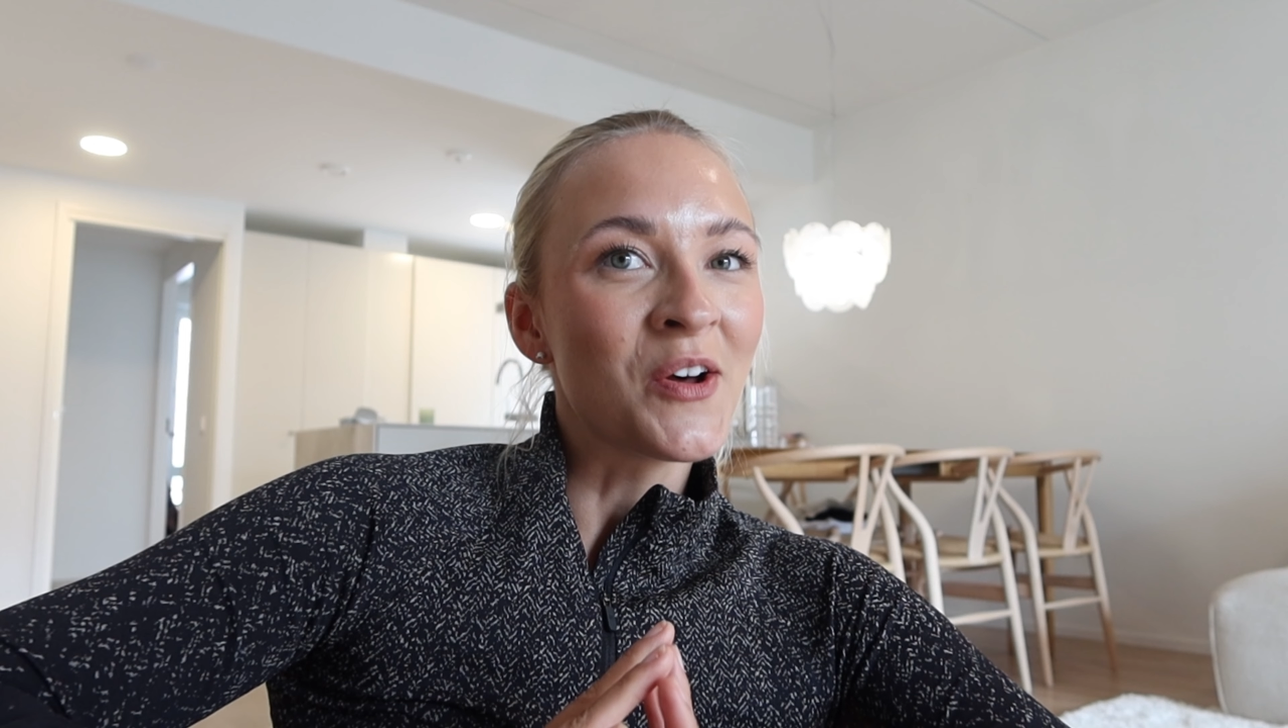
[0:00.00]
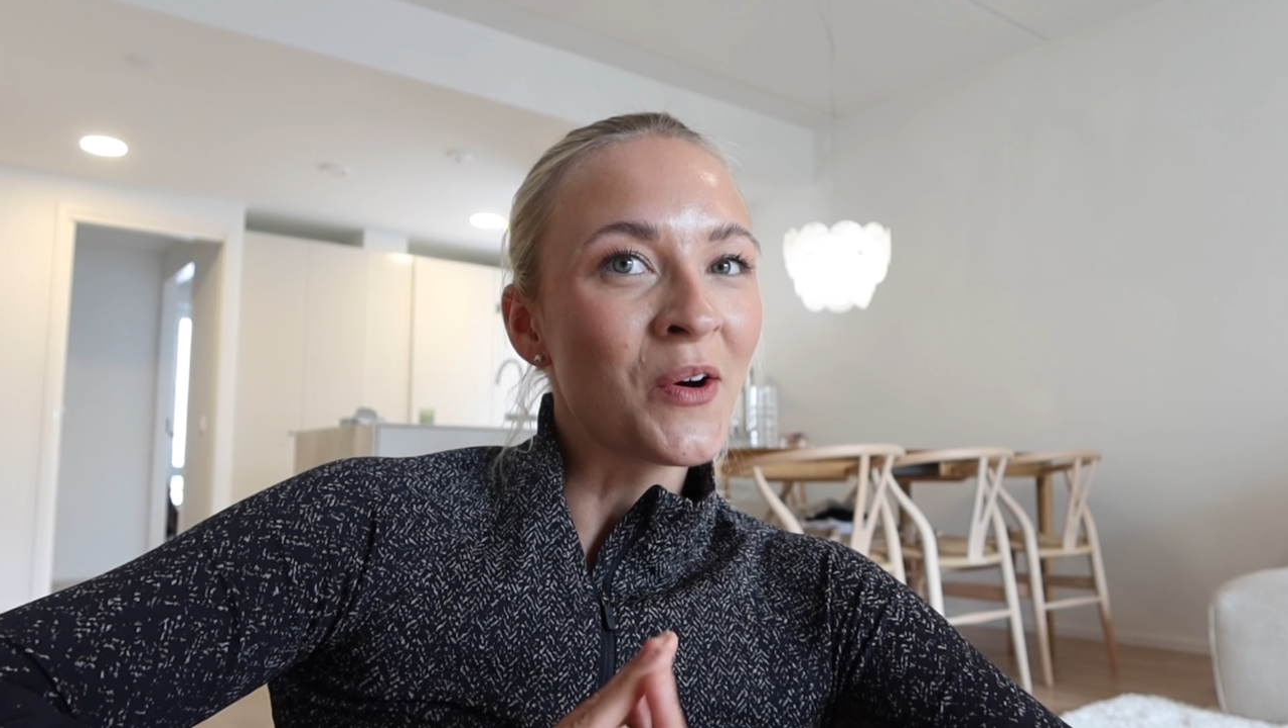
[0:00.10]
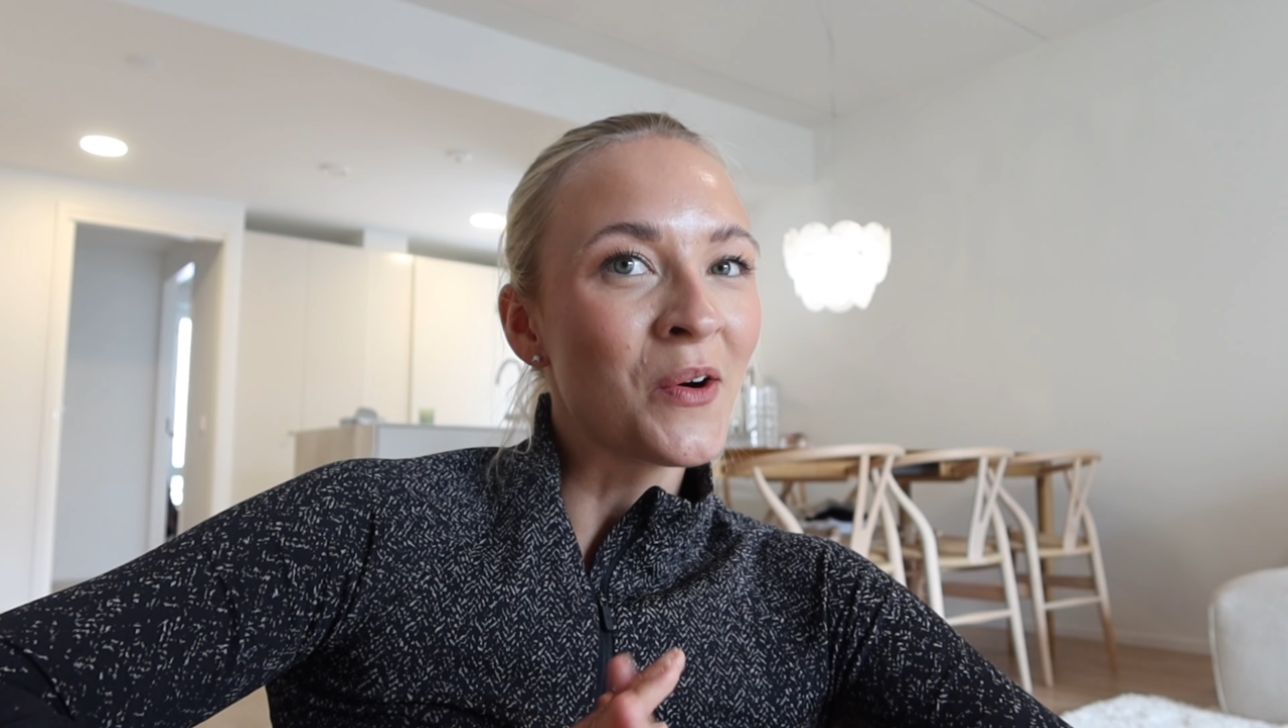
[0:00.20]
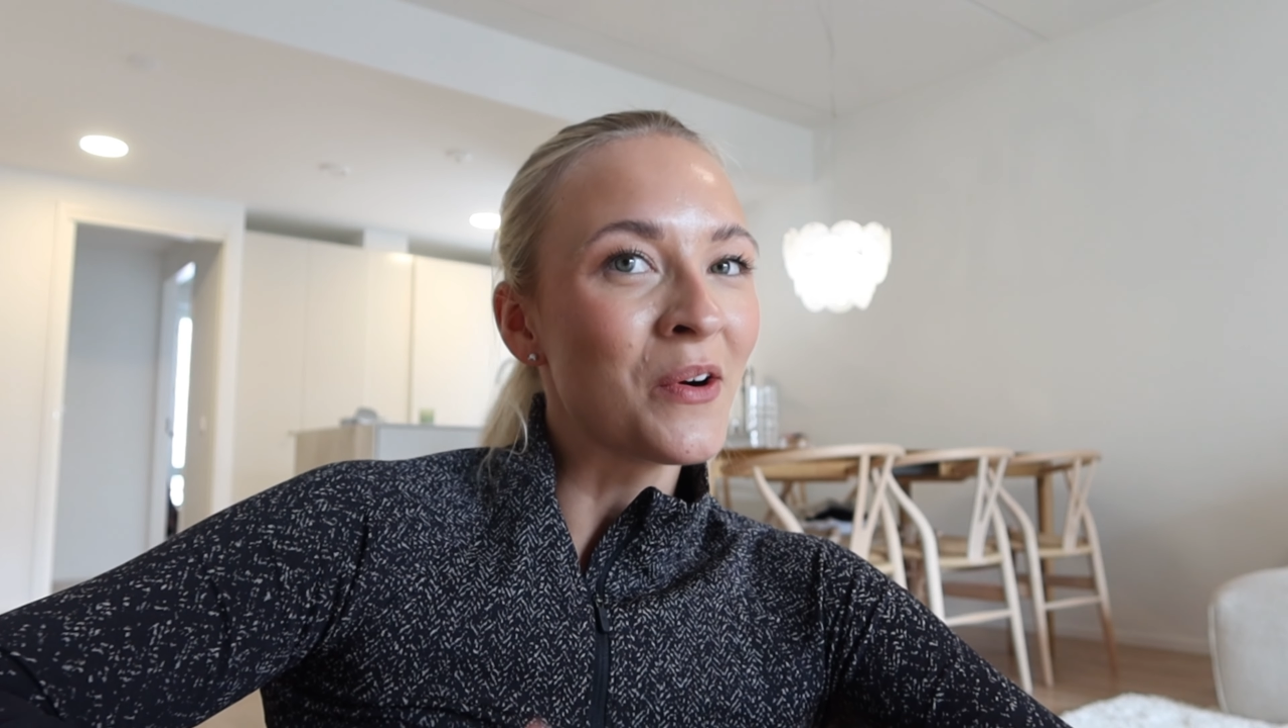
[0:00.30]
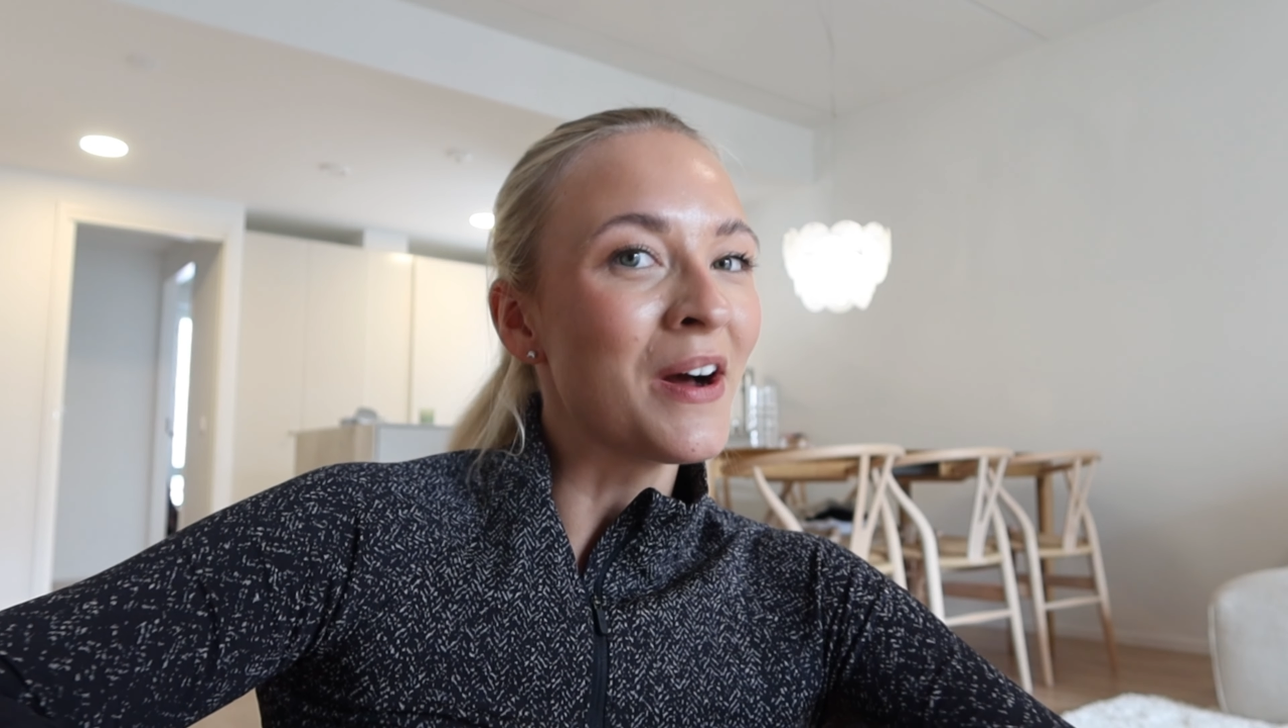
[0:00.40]

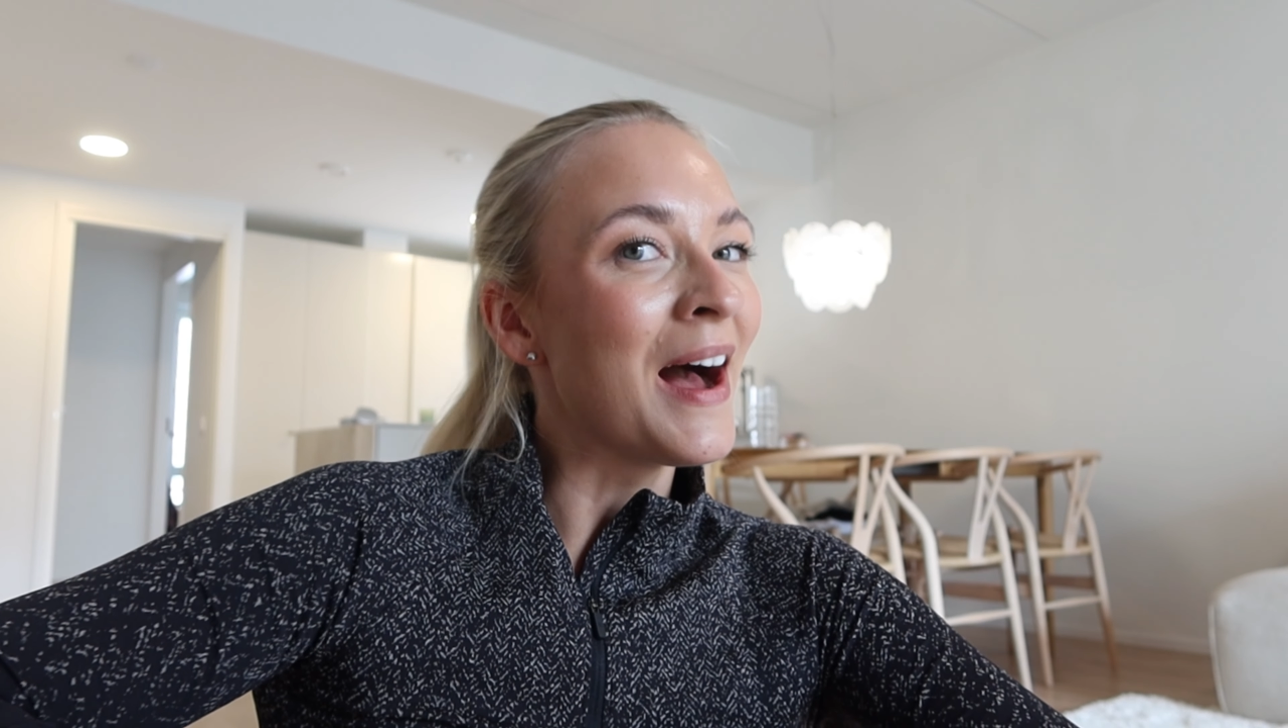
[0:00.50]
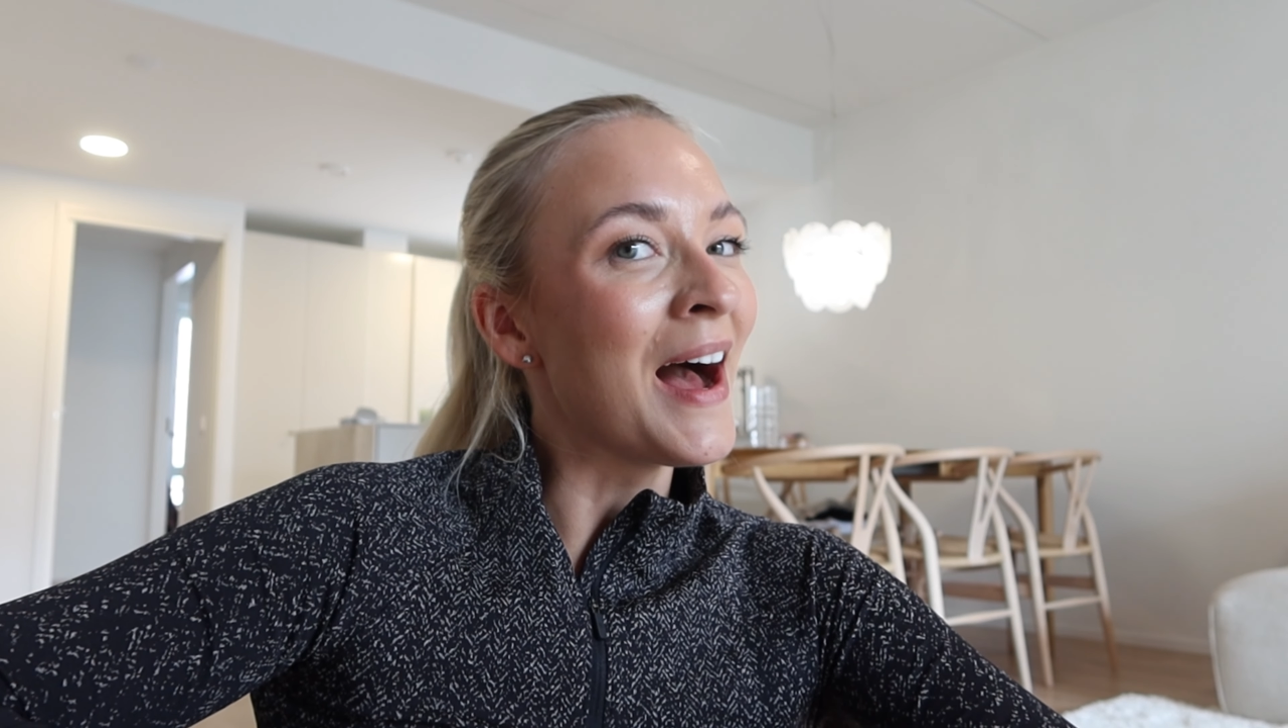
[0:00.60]
So